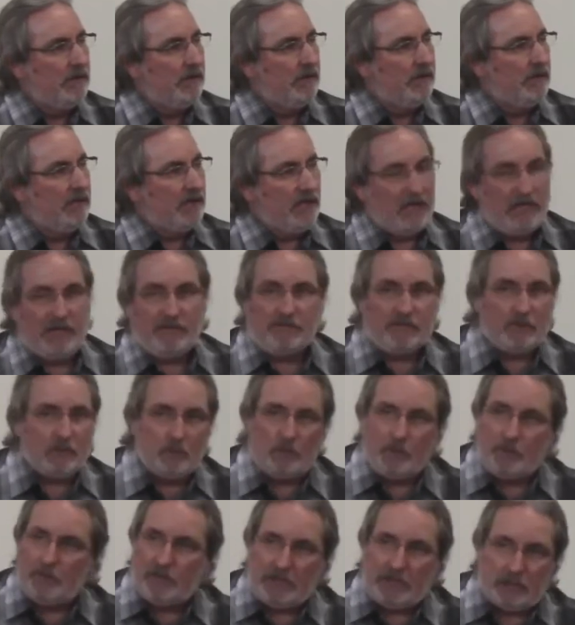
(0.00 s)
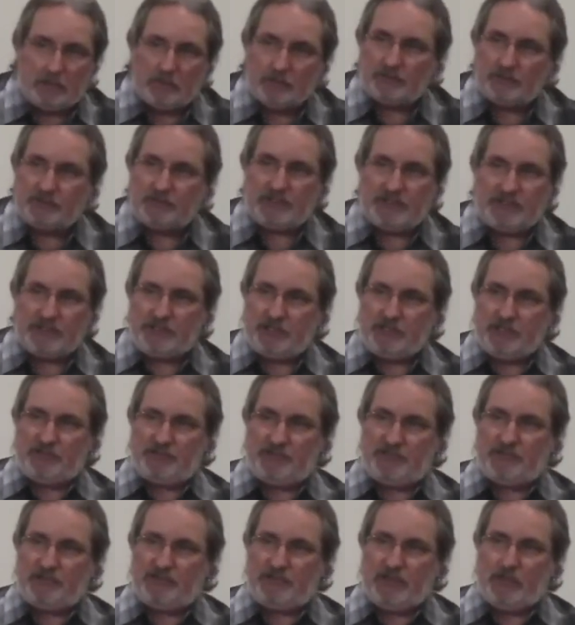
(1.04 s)
even when we don't see
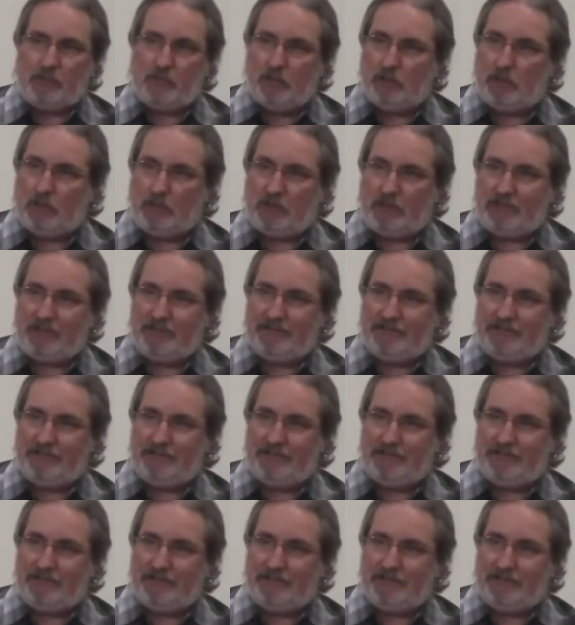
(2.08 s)
Jesus at work.